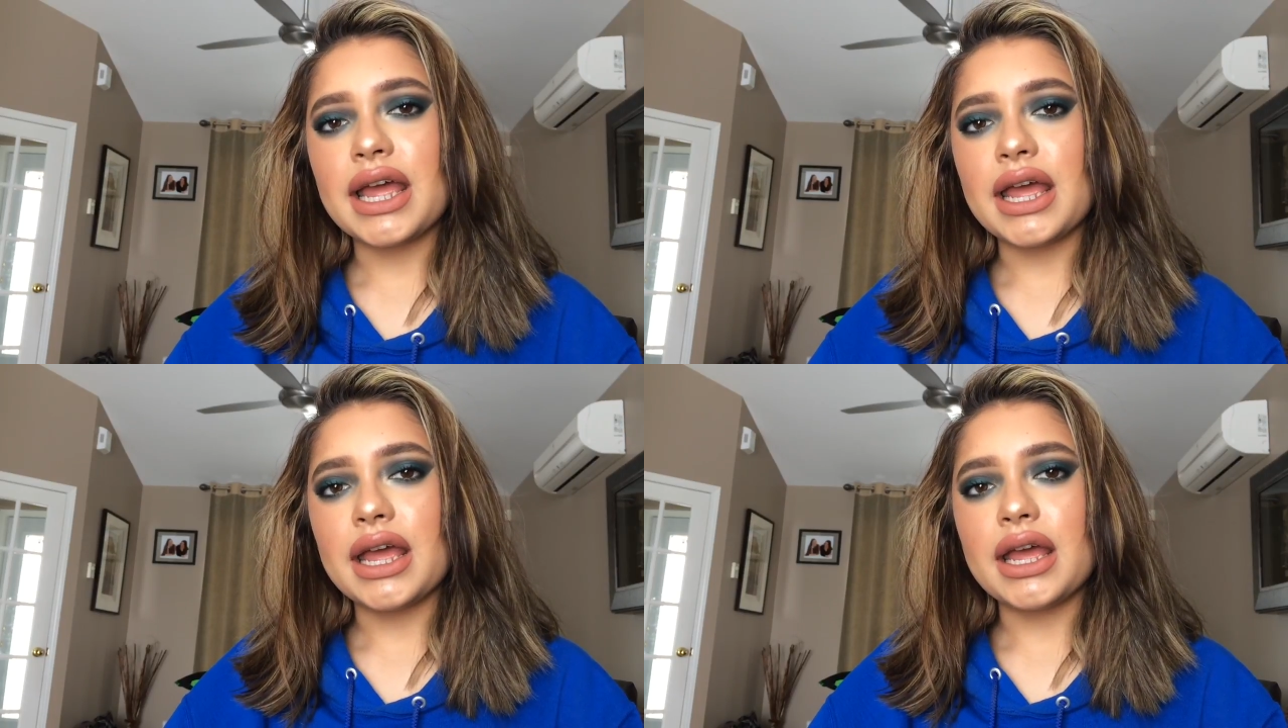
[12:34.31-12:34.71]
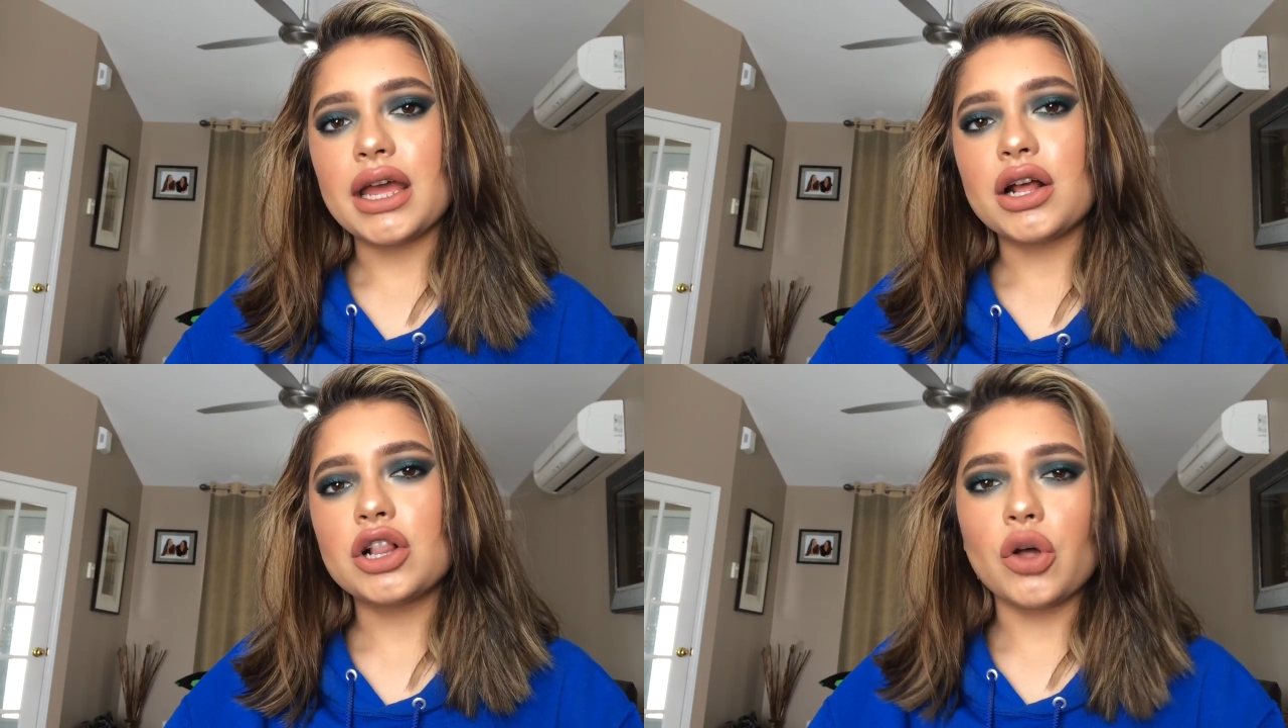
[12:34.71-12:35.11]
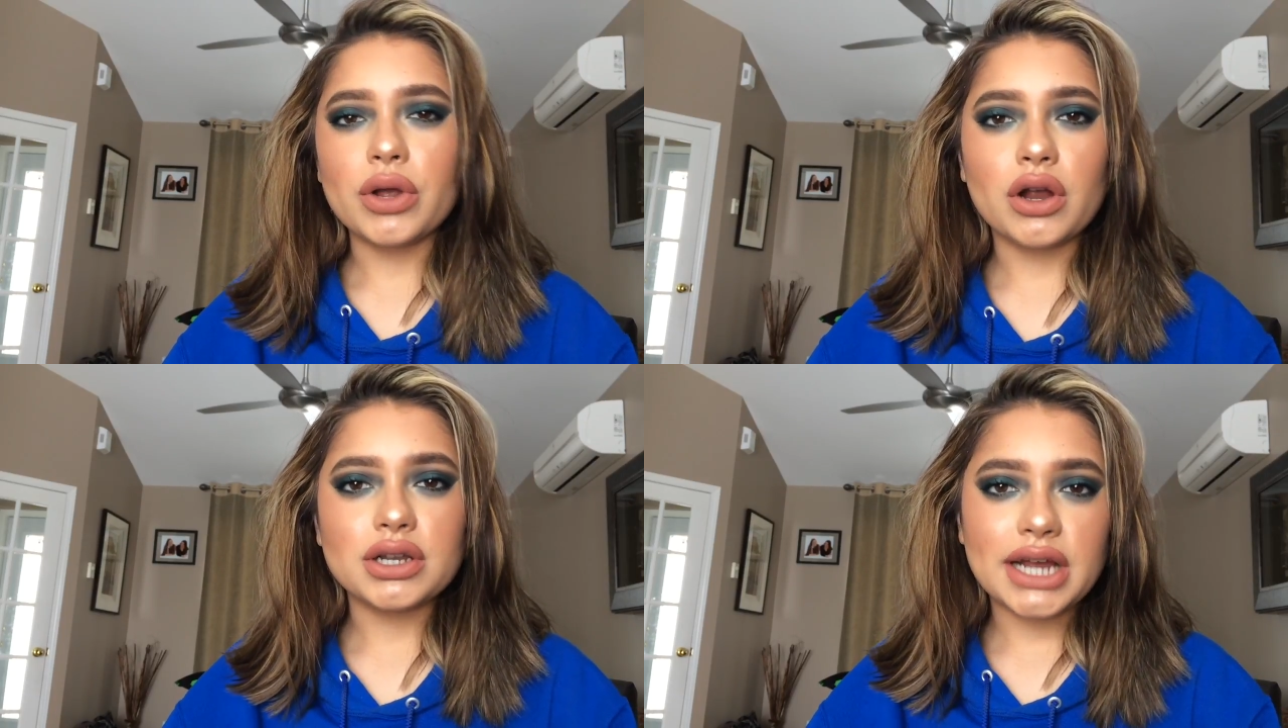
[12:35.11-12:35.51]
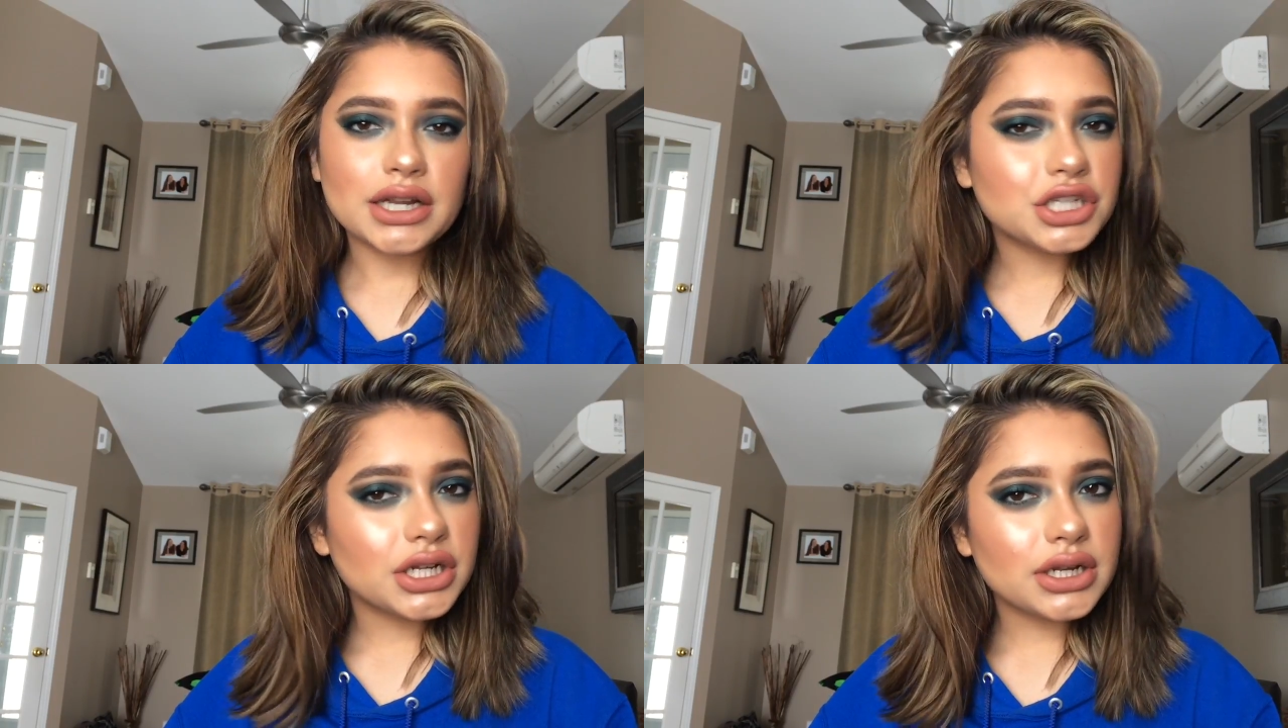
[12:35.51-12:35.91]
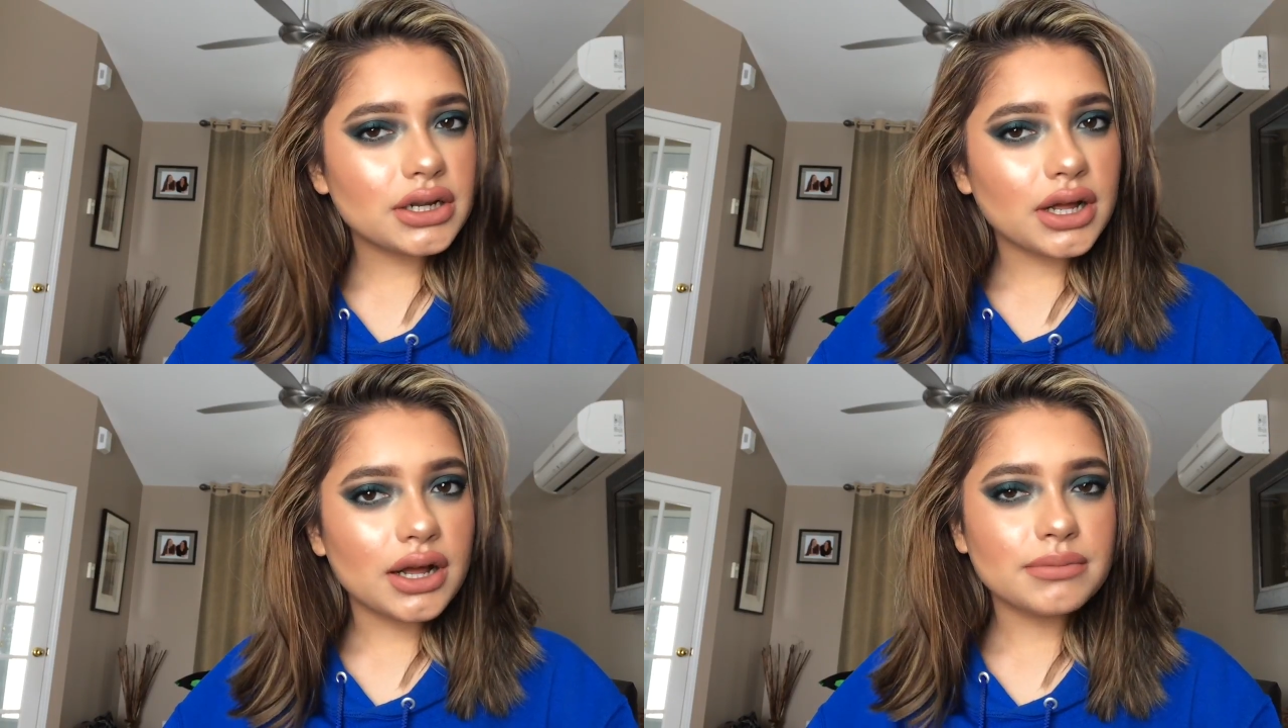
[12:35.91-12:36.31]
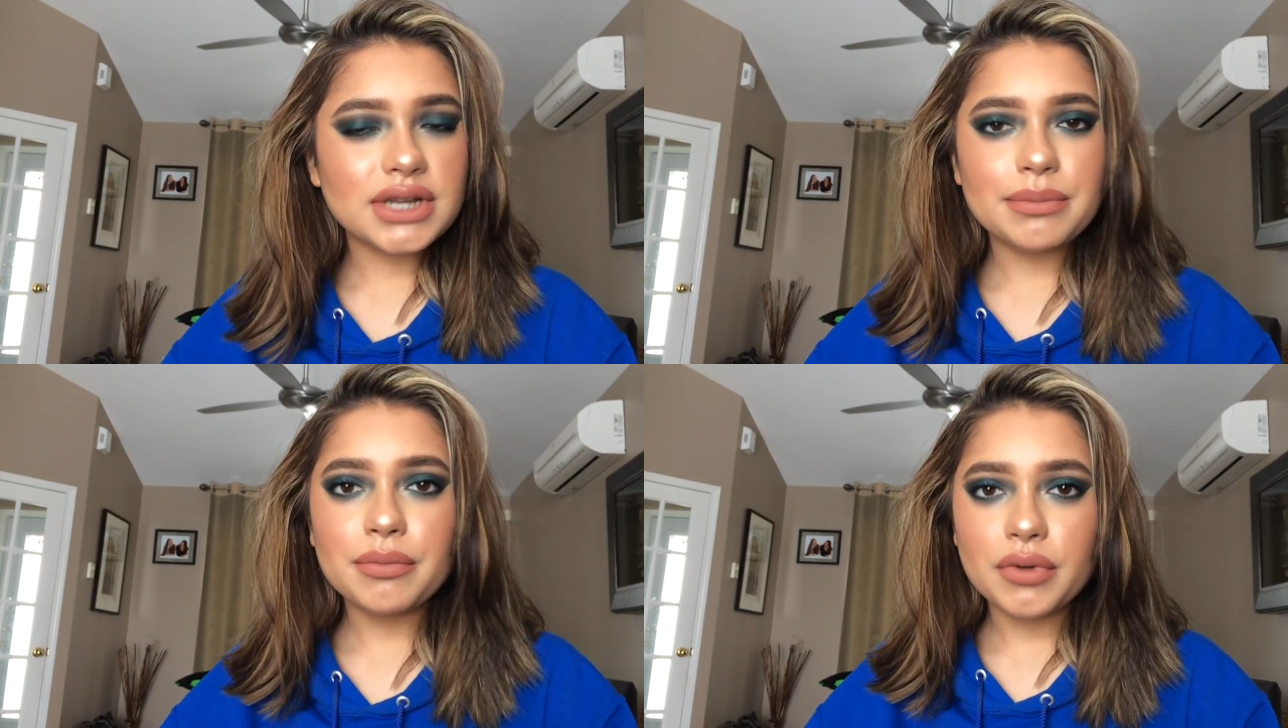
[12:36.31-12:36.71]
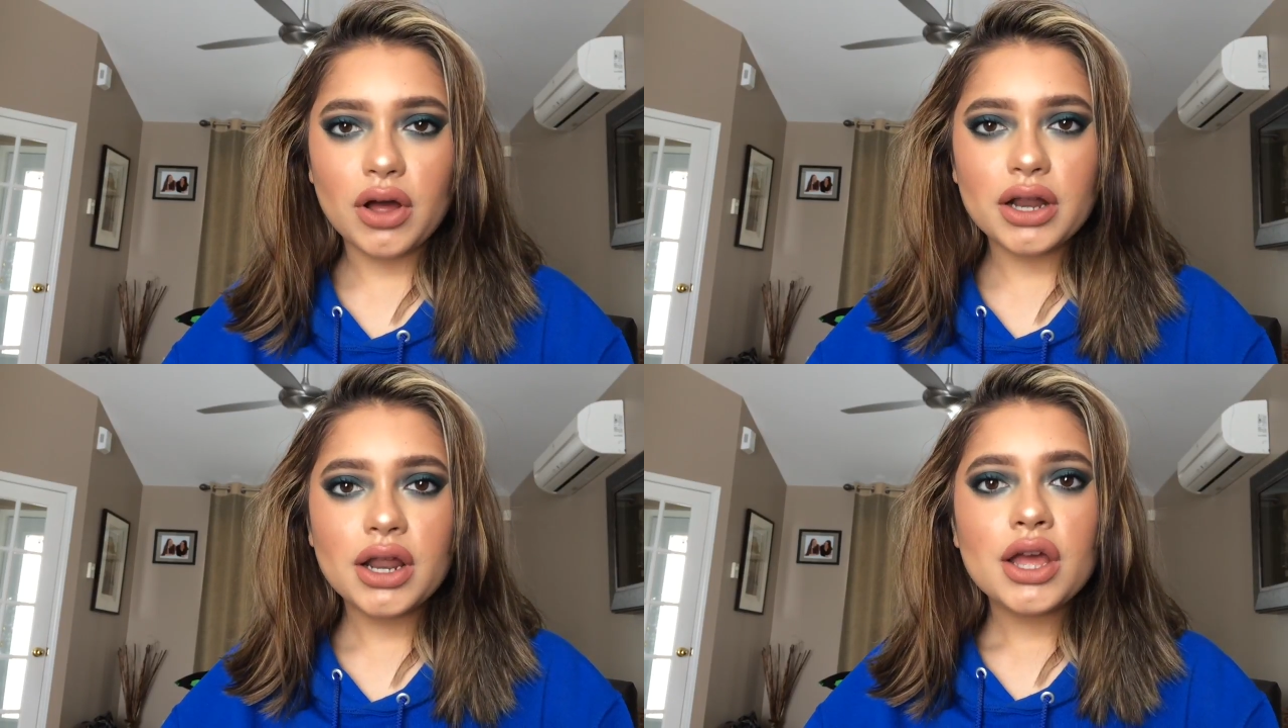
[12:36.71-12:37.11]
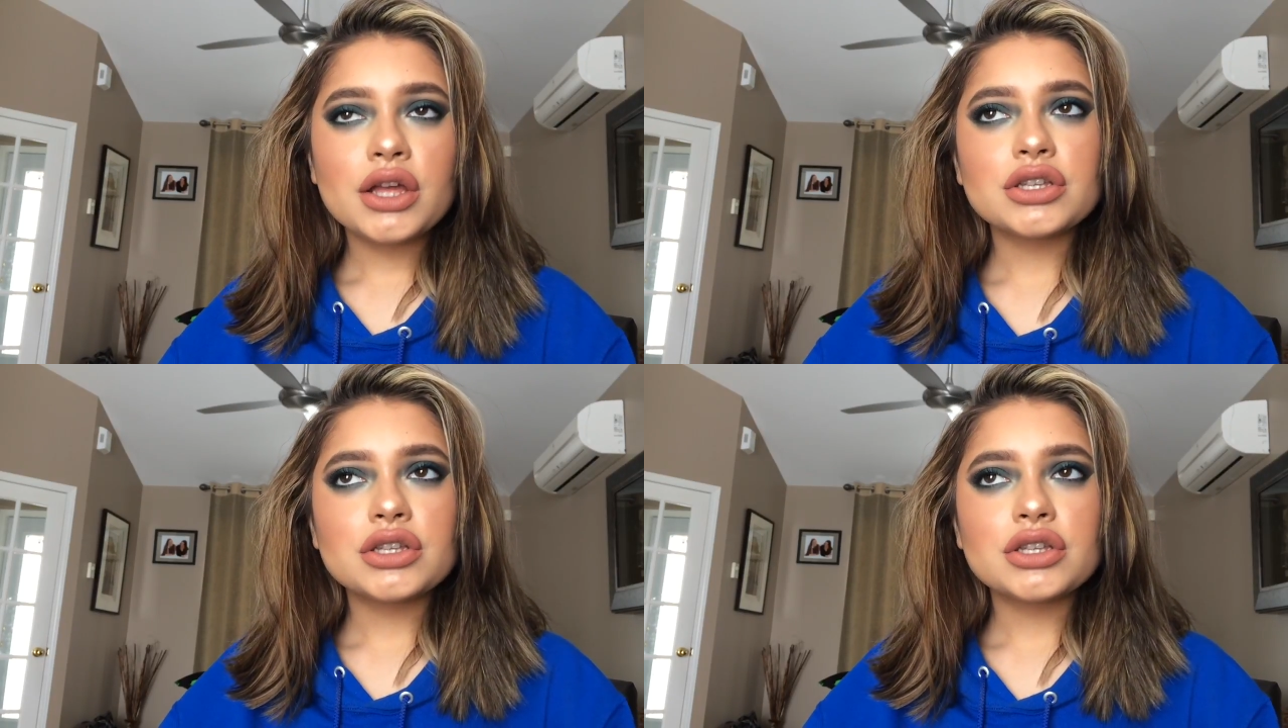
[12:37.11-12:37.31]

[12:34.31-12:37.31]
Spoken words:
a Khloe Kardashian type of blonde.